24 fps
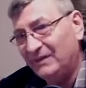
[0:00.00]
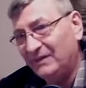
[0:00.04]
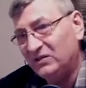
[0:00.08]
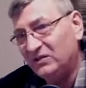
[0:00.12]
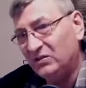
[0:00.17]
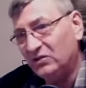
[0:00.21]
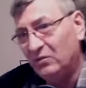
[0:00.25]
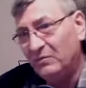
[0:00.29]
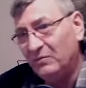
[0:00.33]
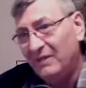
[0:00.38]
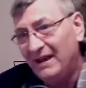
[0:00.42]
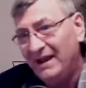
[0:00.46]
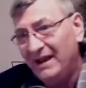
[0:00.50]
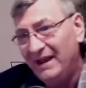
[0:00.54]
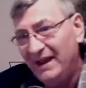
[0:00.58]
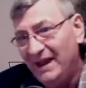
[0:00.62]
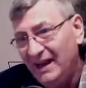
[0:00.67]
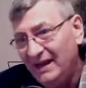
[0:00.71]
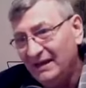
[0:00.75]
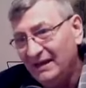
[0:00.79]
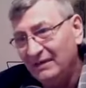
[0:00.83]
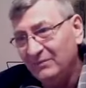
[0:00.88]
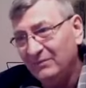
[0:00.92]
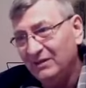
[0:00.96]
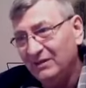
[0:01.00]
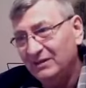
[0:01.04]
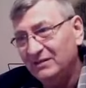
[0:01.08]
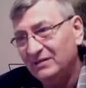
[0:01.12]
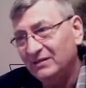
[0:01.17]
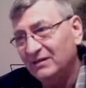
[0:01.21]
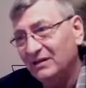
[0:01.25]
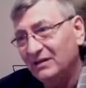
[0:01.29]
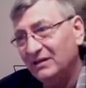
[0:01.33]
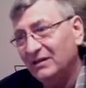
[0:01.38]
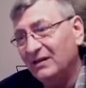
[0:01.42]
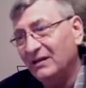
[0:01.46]
So my
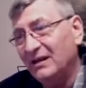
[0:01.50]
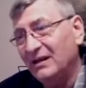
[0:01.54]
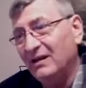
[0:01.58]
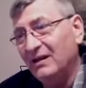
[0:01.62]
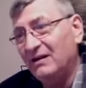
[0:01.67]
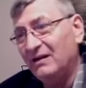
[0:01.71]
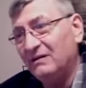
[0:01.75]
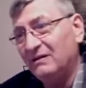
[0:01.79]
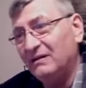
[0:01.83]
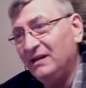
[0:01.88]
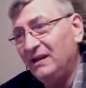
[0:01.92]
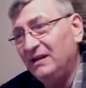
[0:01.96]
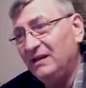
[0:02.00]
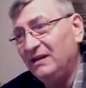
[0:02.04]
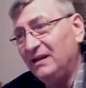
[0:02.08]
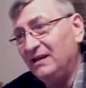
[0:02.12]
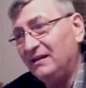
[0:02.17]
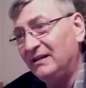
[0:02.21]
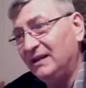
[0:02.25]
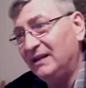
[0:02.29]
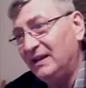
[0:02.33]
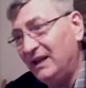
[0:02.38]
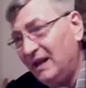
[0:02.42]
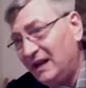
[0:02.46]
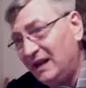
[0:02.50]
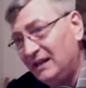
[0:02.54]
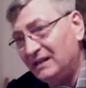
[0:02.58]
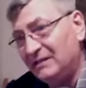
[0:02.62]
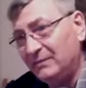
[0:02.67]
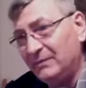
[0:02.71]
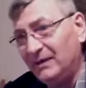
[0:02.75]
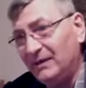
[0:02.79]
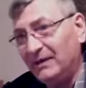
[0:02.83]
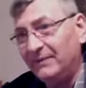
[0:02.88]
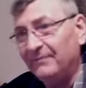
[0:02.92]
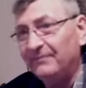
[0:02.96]
enemies are they that
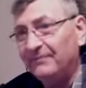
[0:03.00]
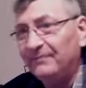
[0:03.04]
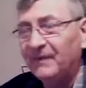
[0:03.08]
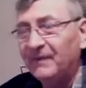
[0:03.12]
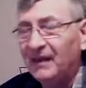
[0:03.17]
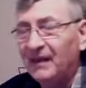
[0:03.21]
hate me.